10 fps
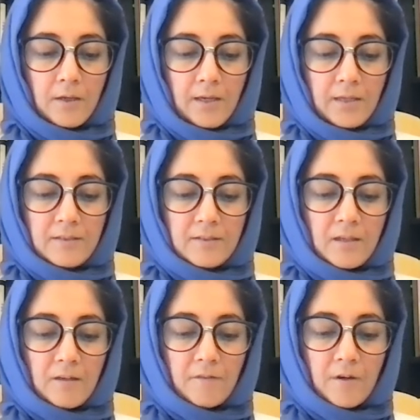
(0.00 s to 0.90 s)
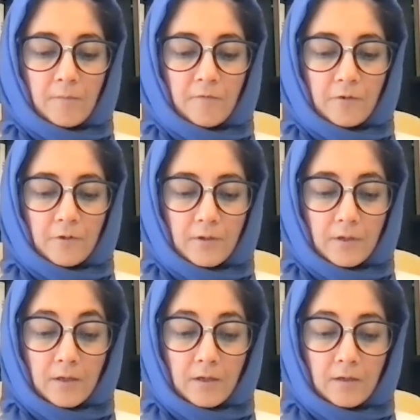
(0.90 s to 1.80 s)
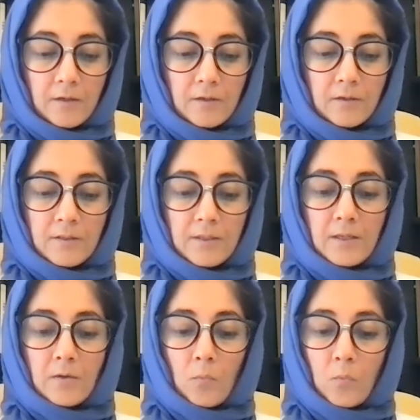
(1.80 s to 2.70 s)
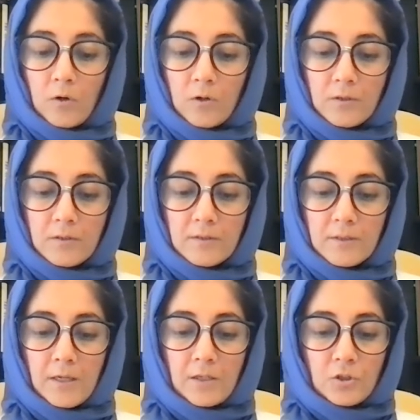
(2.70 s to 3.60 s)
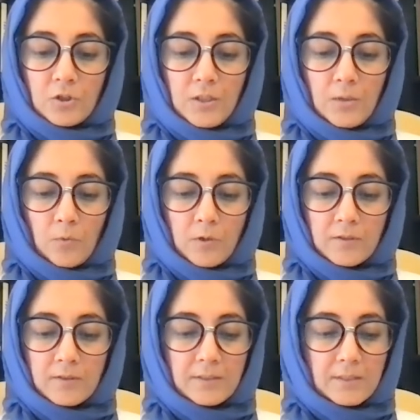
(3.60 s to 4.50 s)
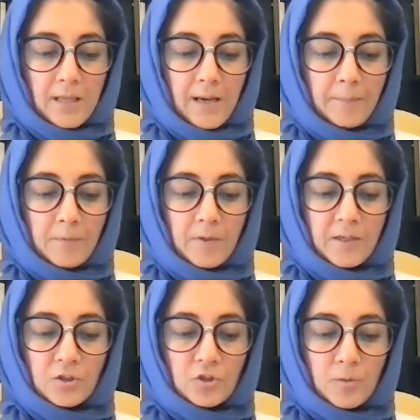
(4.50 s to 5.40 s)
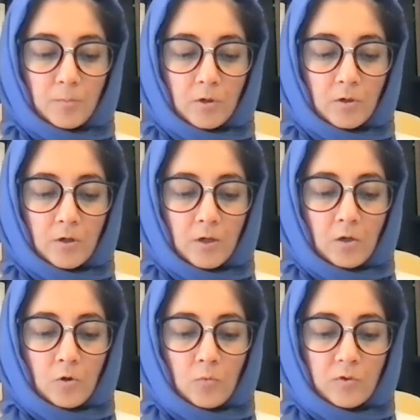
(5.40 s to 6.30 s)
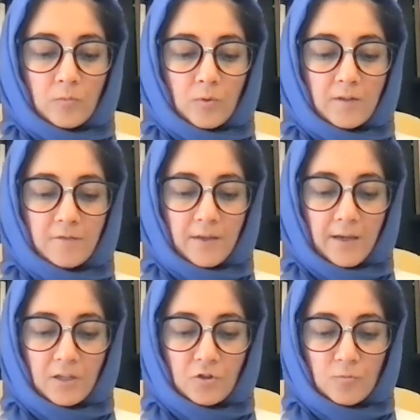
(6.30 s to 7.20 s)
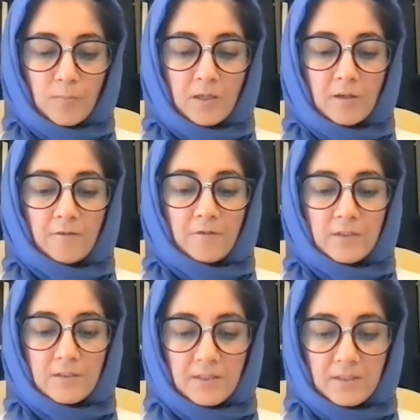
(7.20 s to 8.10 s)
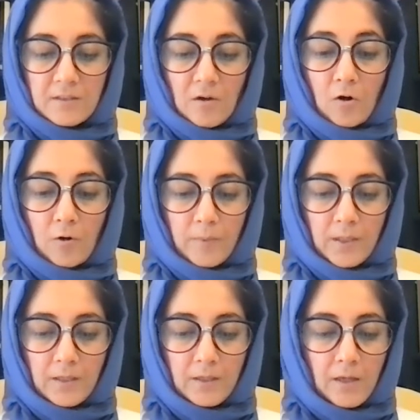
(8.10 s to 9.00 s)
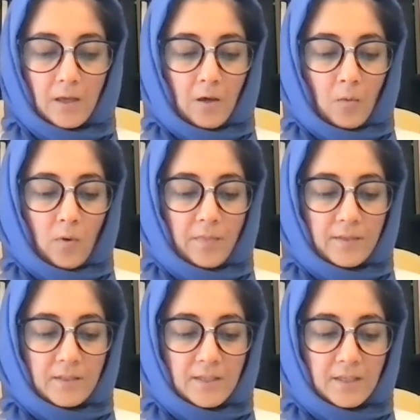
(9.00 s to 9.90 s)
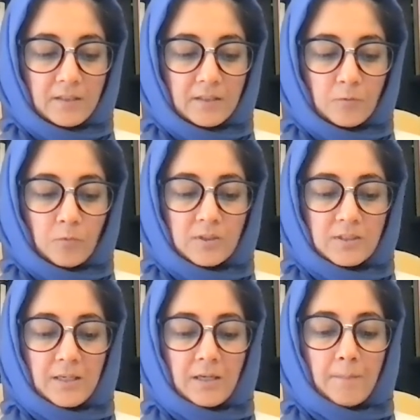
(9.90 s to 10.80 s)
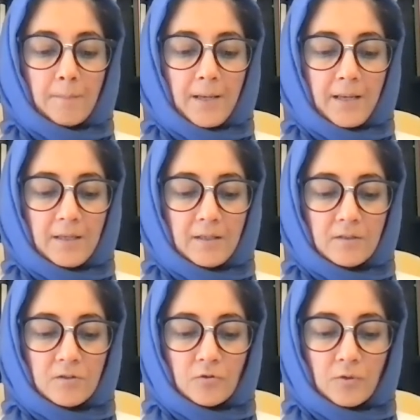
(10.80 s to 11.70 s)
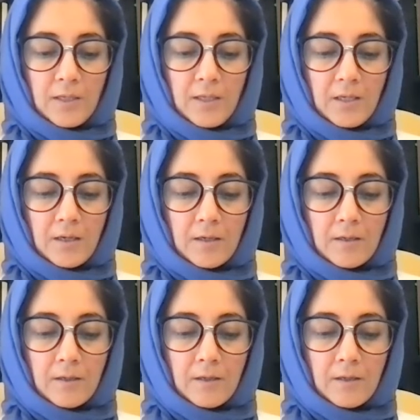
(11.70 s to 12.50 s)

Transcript: Instead of comforting words, she was slapped by Shimr, who was one of the henchmen of Yazid's army. When the tents were set ablaze, Sukina's